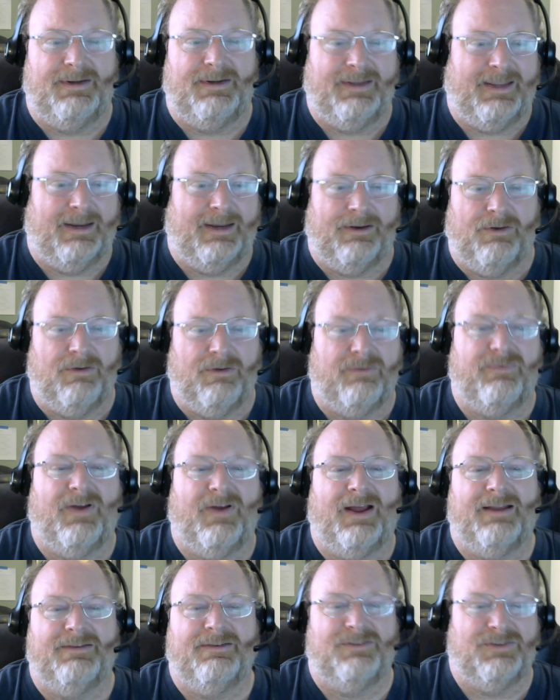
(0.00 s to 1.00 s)
get
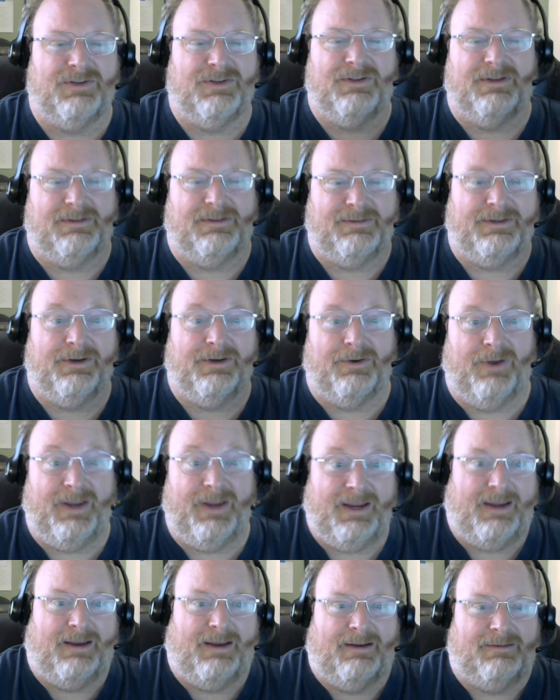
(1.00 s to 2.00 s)
notified so that, you know,
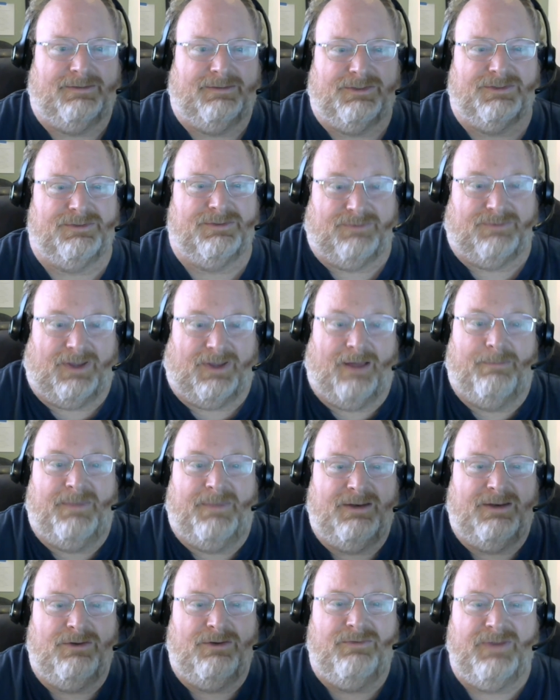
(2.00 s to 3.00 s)
hey, I just Thom
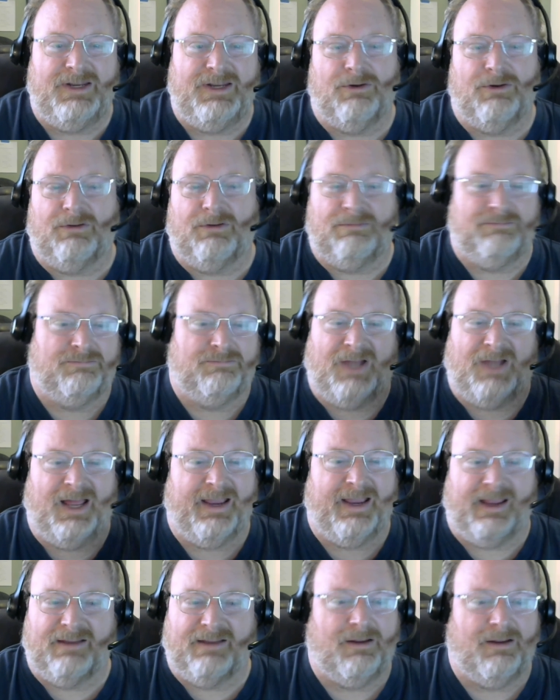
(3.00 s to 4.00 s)
made a new video. I
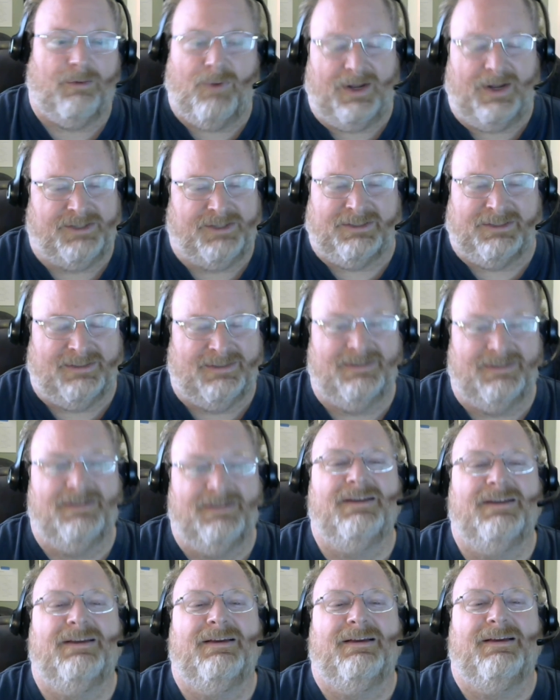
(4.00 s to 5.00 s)
guess I'll watch it.
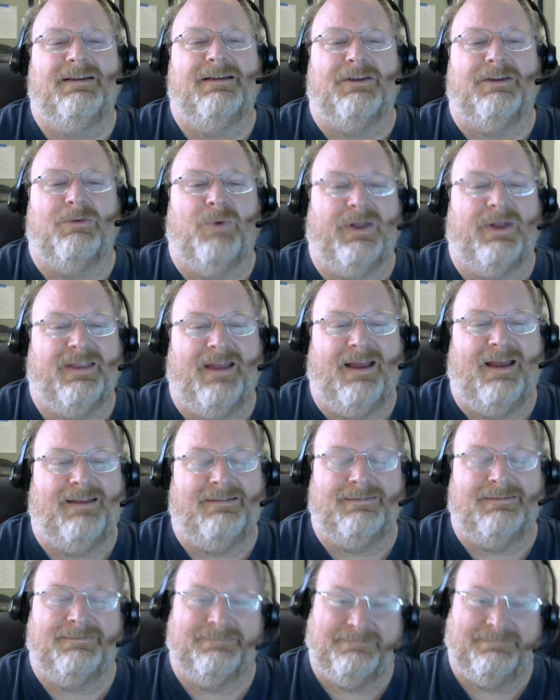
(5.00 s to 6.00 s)
You want that?
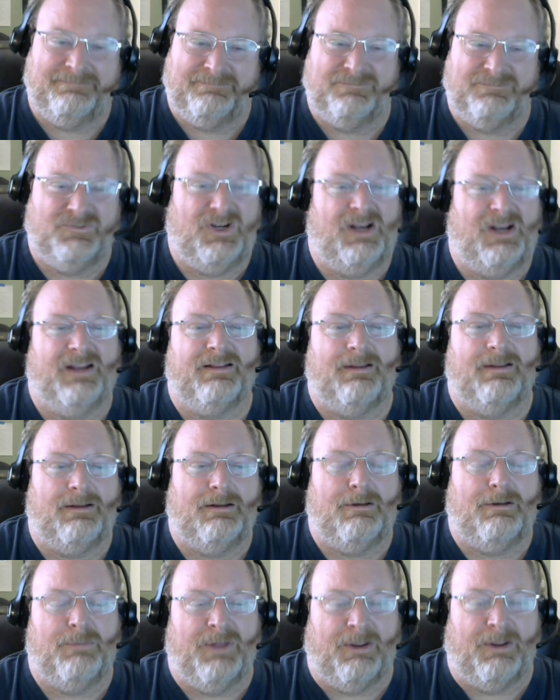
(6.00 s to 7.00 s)
Click the
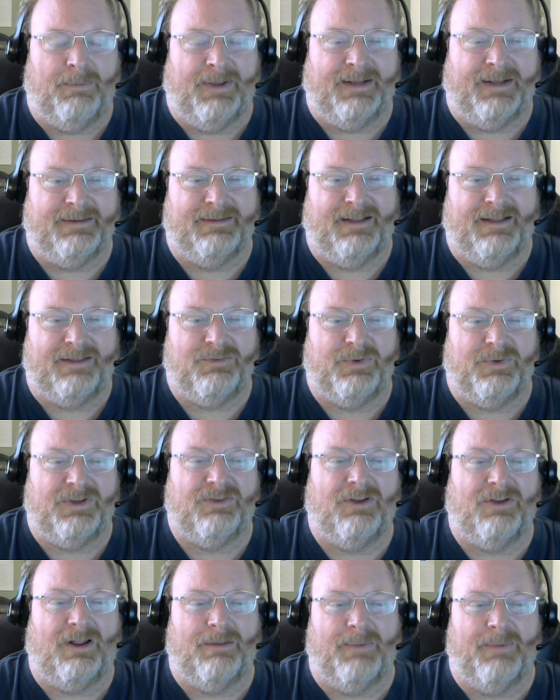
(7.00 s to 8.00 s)
little bell button. That's what
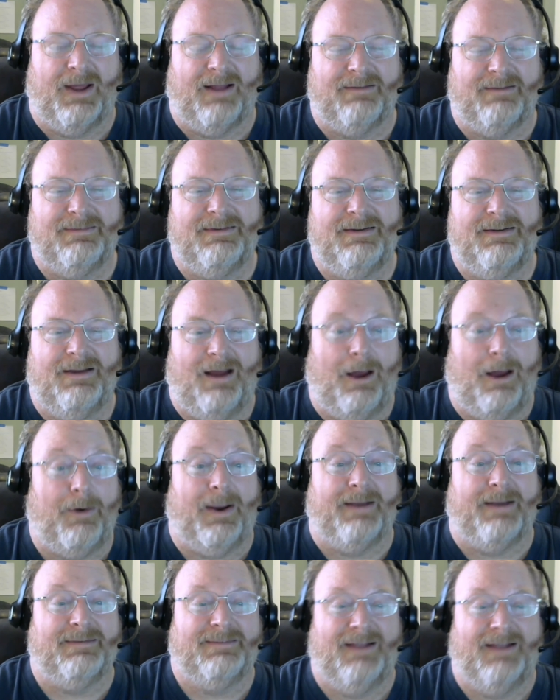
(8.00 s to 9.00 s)
it's all about. All
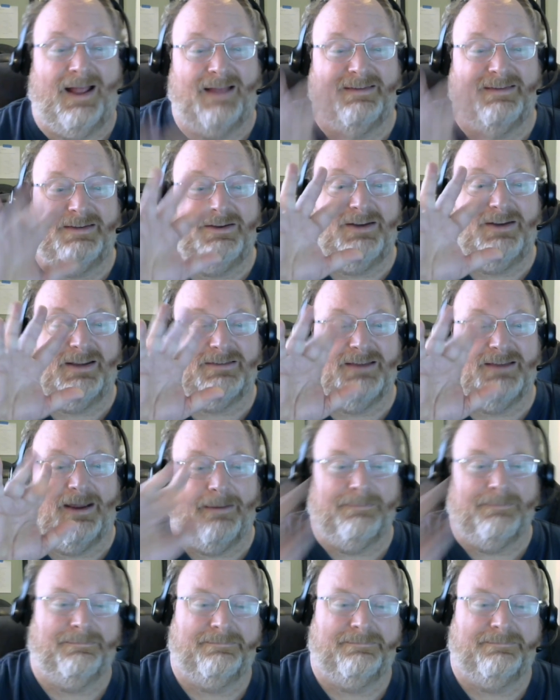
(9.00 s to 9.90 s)
right. I'll see you next time.